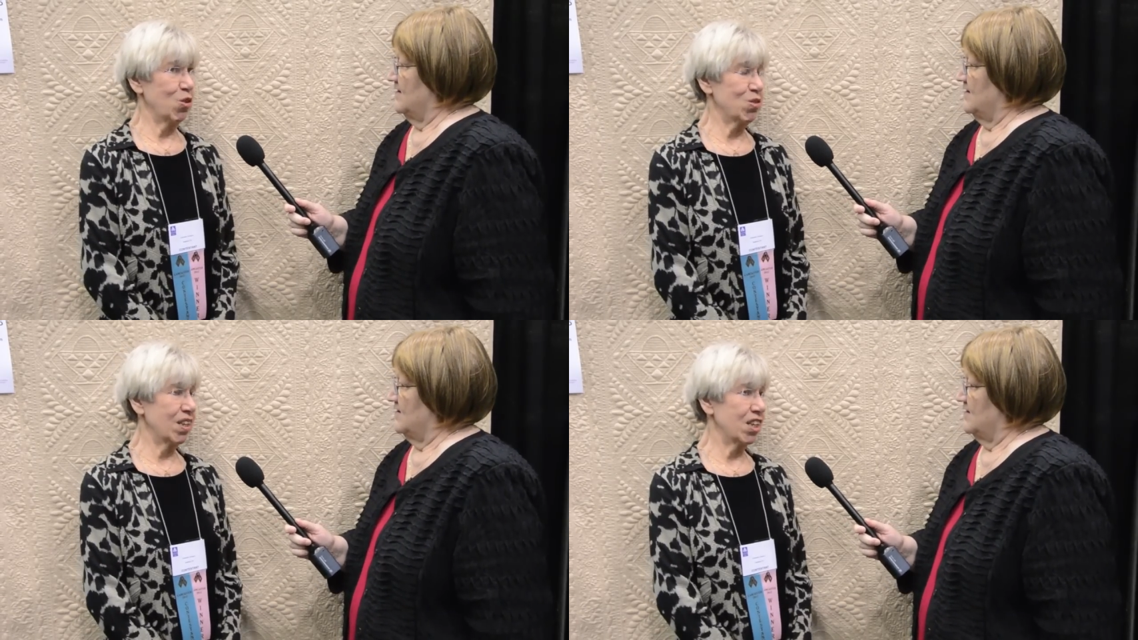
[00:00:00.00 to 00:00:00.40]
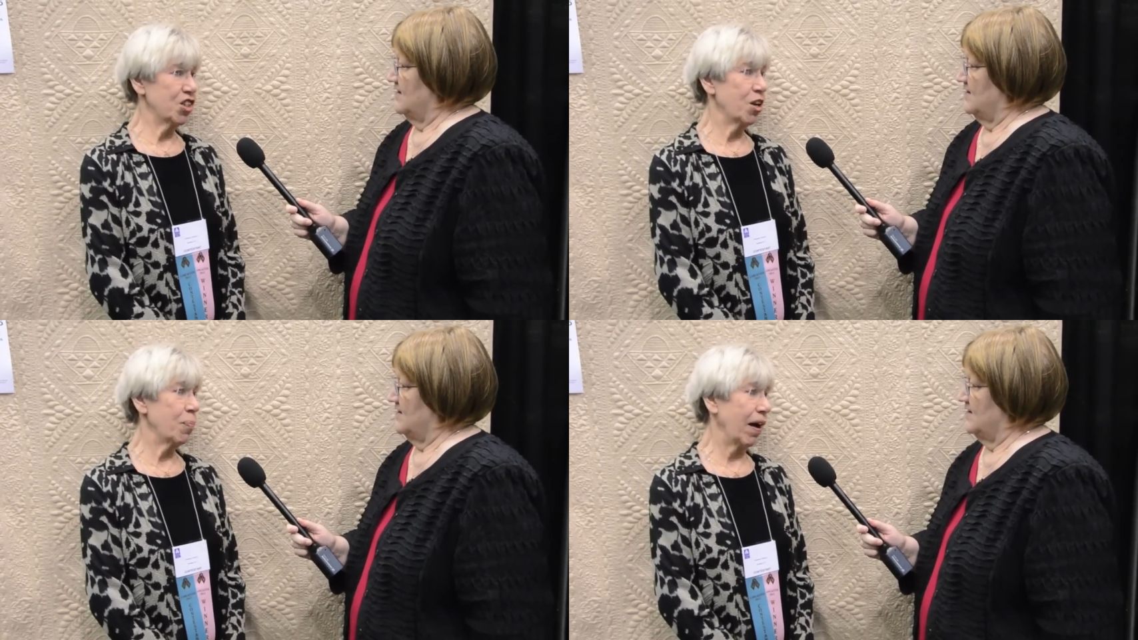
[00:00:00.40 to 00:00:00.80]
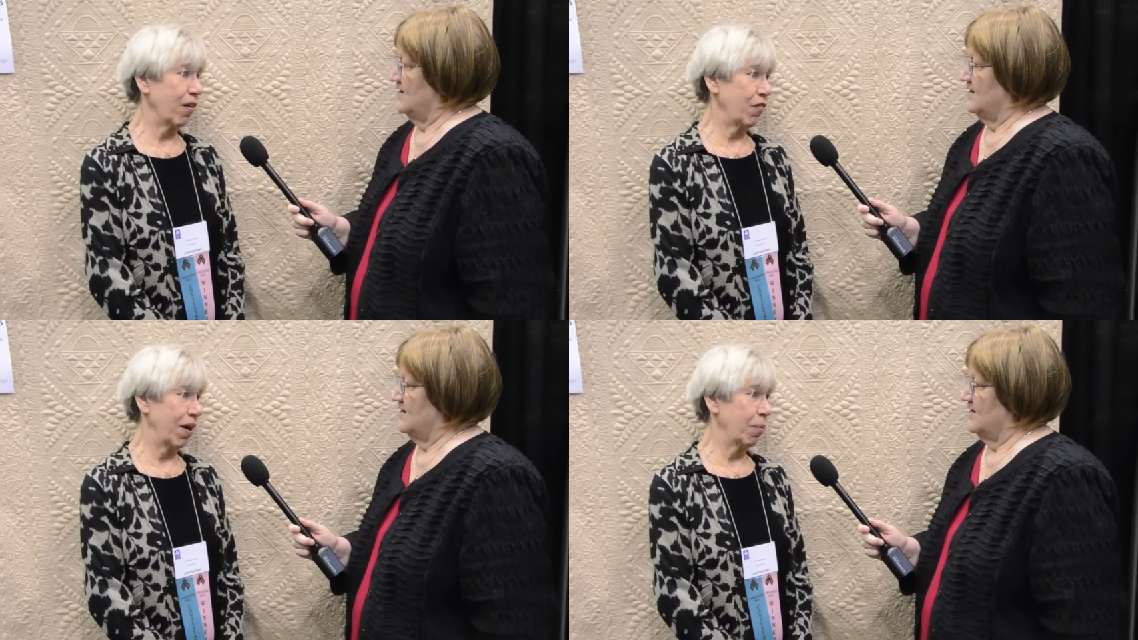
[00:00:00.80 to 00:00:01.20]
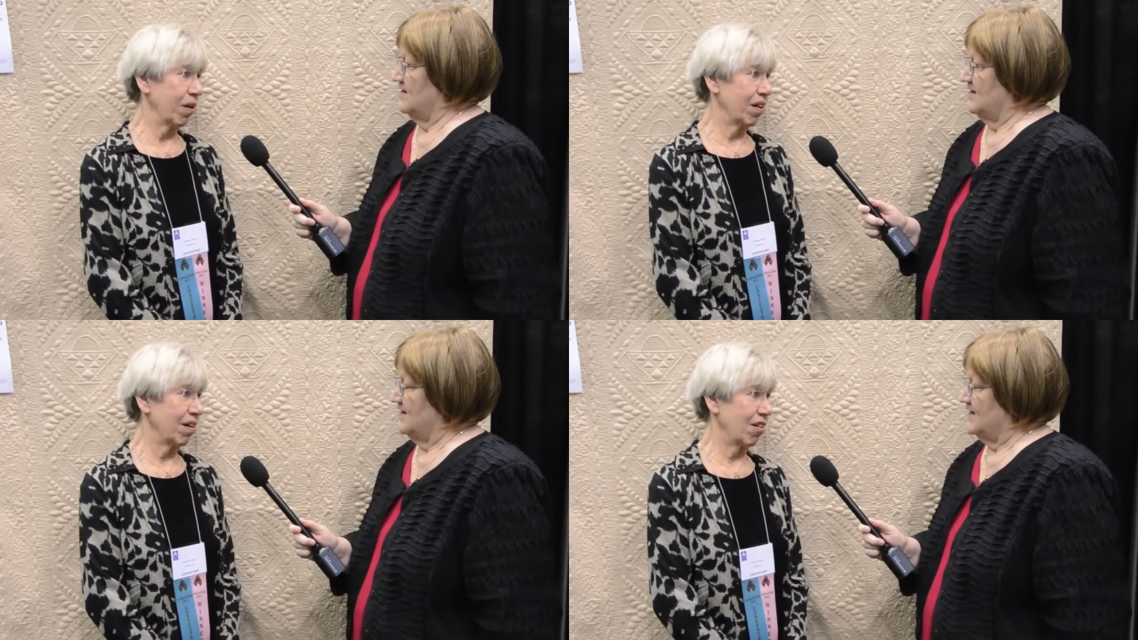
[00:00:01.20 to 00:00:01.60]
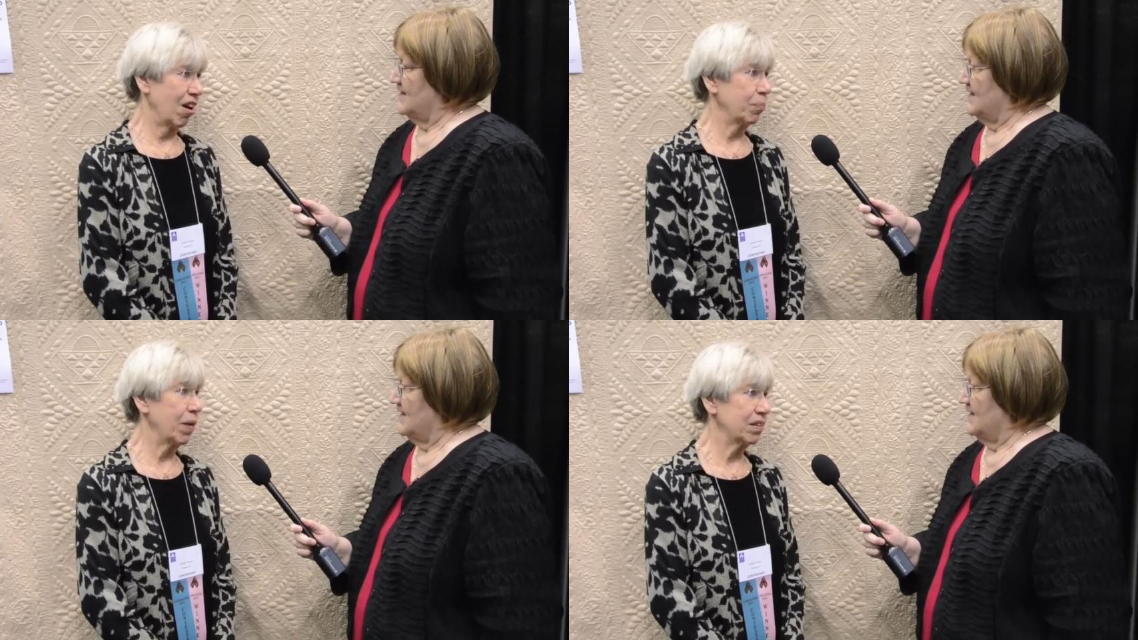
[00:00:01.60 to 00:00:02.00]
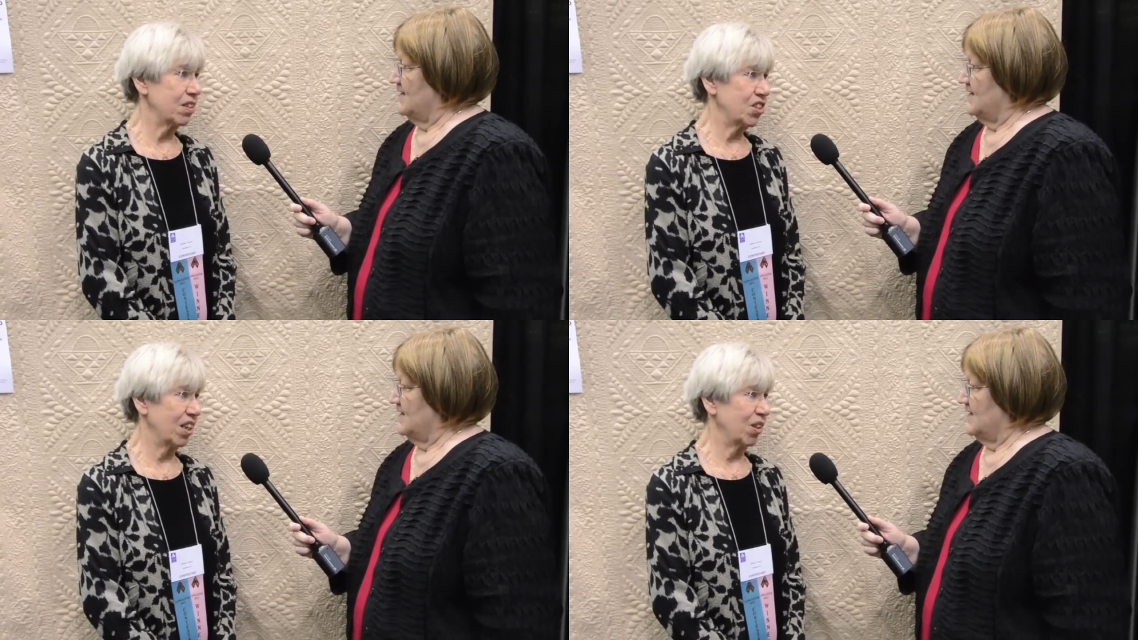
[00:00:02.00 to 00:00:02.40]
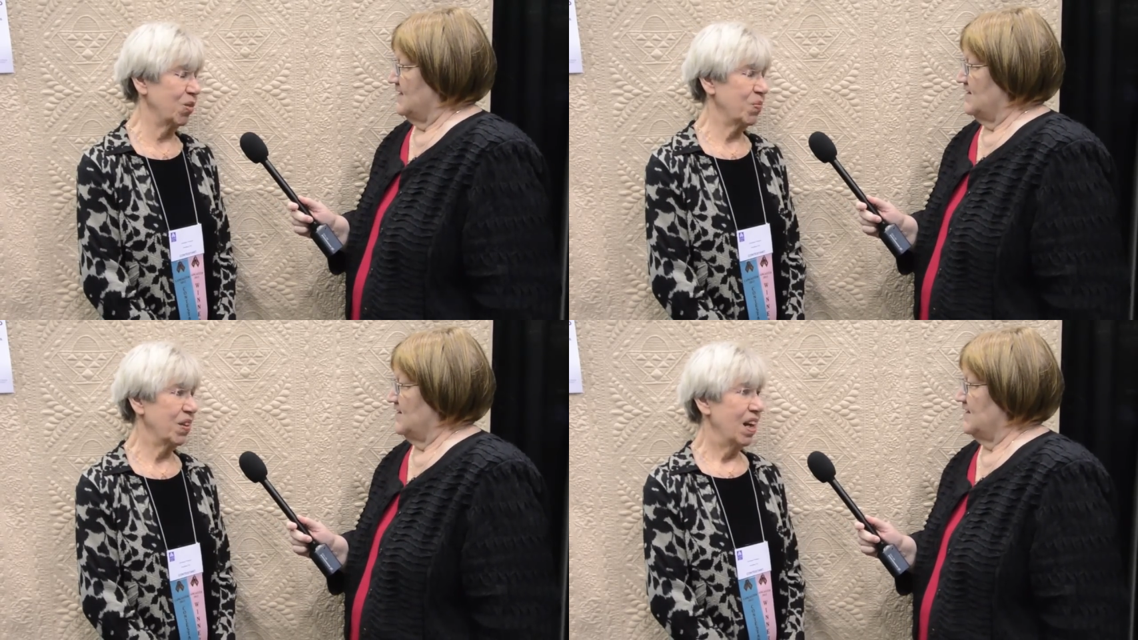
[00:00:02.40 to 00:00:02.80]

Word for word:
Speaker 1: using a Jinny Beyer fabric called Monticello.